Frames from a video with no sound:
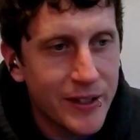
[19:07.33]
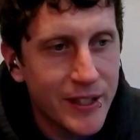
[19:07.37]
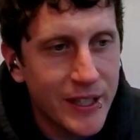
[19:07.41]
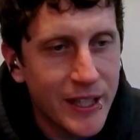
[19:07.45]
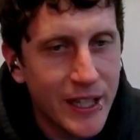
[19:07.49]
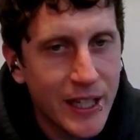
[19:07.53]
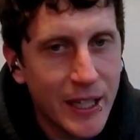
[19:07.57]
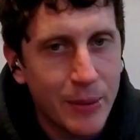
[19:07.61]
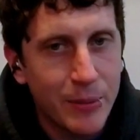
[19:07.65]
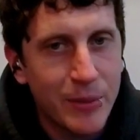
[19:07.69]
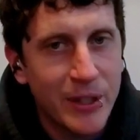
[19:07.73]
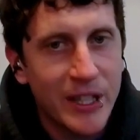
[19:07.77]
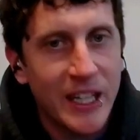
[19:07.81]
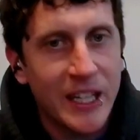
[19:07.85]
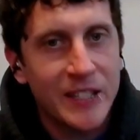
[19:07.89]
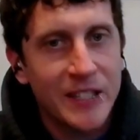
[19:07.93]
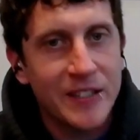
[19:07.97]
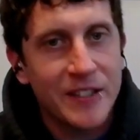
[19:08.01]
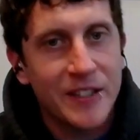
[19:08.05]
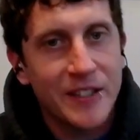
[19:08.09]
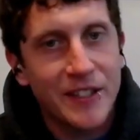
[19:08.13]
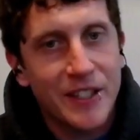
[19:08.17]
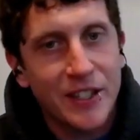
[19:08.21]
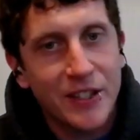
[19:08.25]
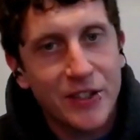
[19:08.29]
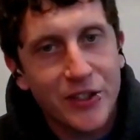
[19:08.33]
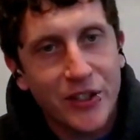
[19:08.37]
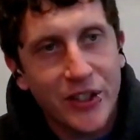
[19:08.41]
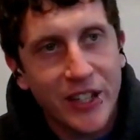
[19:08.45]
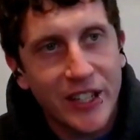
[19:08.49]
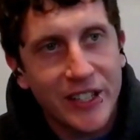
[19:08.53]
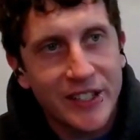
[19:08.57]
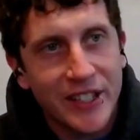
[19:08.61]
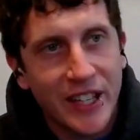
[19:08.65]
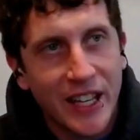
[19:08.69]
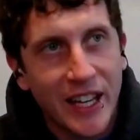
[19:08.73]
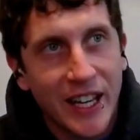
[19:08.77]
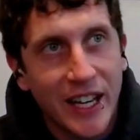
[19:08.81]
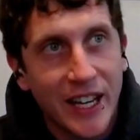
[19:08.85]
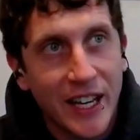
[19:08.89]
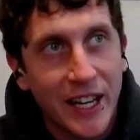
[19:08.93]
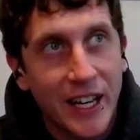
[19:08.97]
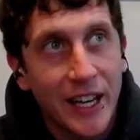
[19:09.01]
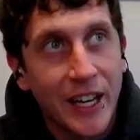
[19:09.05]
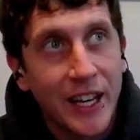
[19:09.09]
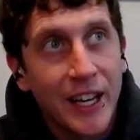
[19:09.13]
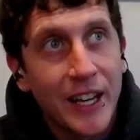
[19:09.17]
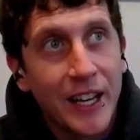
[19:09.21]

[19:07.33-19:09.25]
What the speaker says: And that's essentially saying,